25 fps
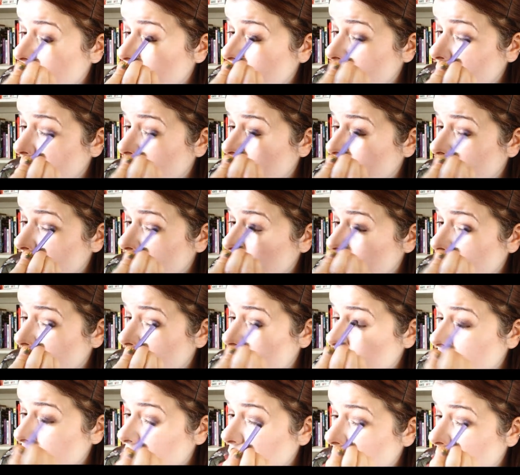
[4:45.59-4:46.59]
Build it
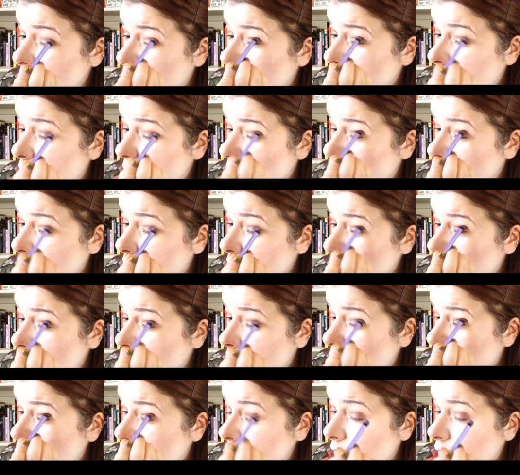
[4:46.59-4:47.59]
into the
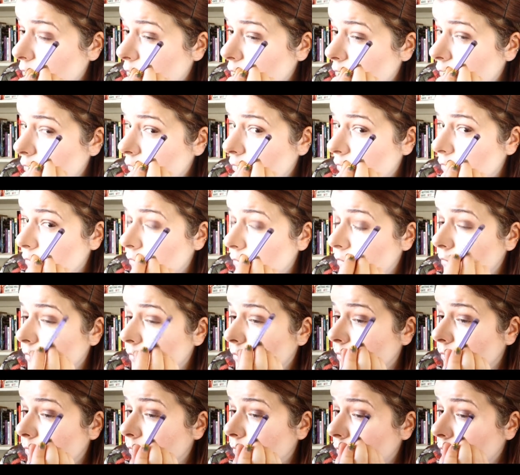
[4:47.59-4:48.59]
crease.
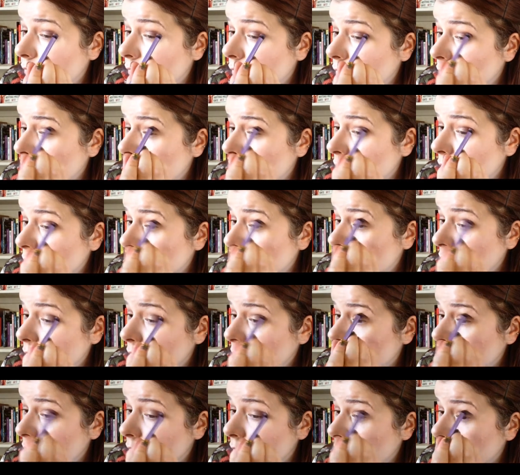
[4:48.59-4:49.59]

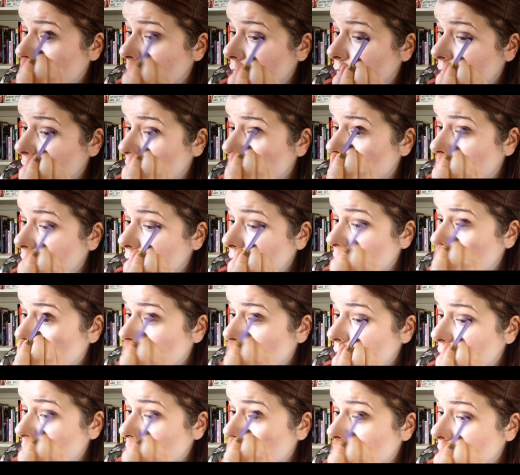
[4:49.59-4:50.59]
Spend a bit of time on this
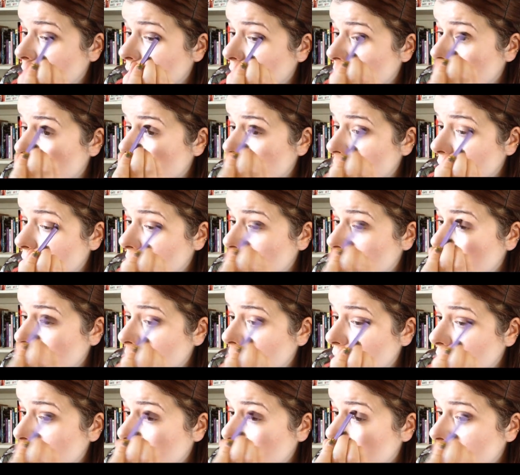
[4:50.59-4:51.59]
step, otherwise it can
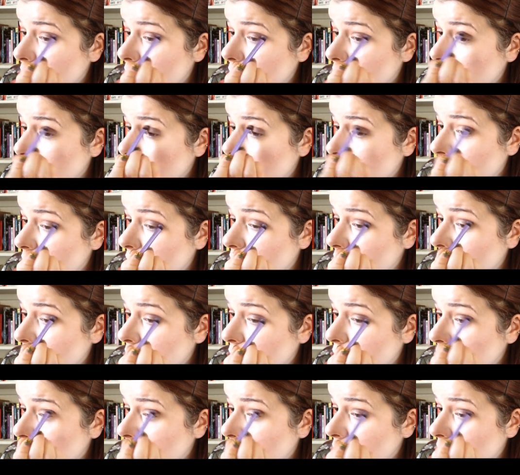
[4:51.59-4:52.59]
end up looking a bit
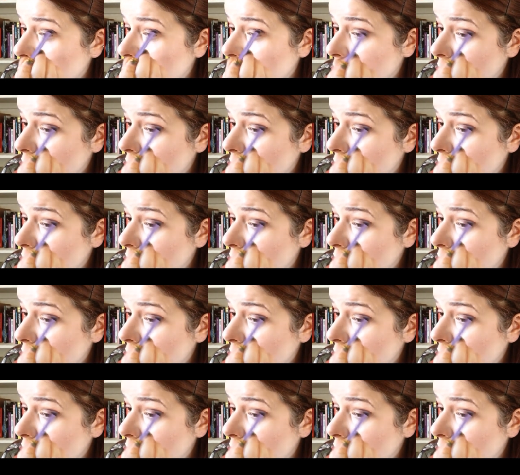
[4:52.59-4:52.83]
mucky.